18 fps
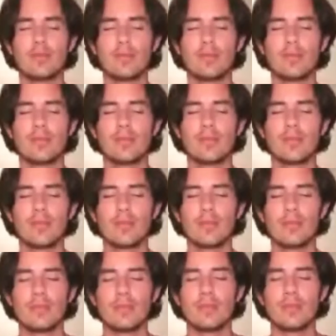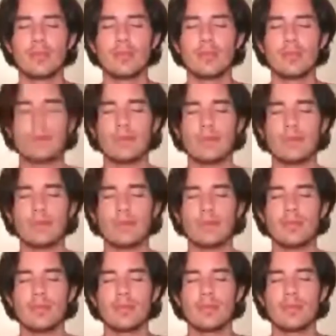As you take a deep breath,
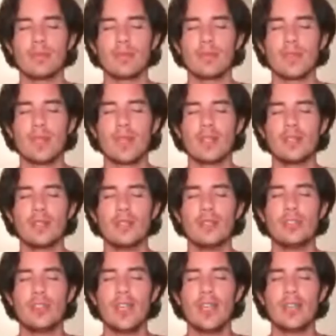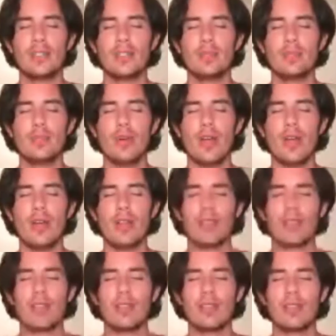feel the air
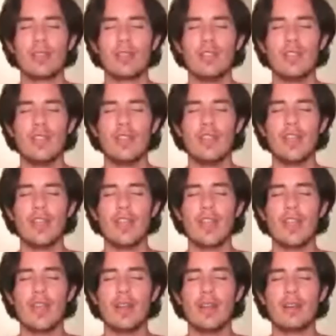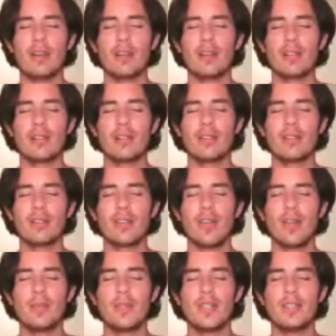coming inside,
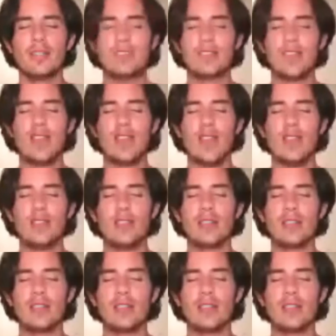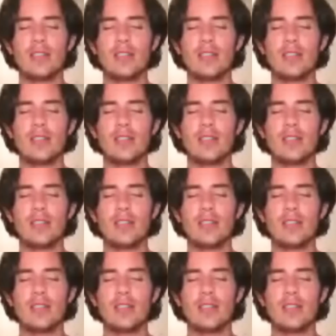spinning around